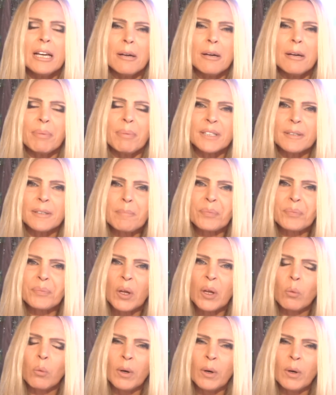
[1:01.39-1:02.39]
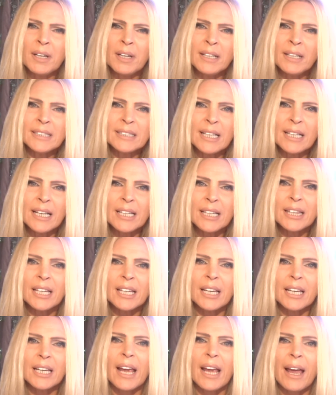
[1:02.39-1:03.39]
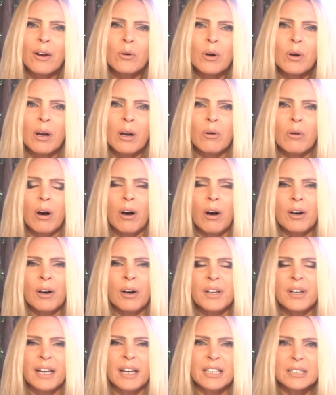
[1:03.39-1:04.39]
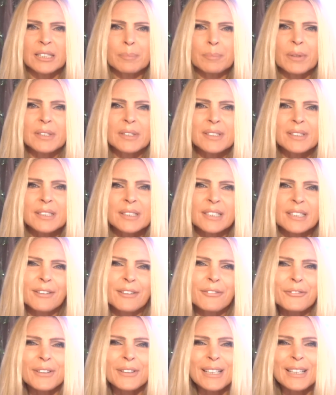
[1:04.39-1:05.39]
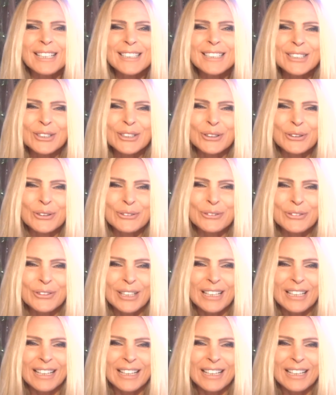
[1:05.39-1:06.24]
But when I set the arrow on a specific sort of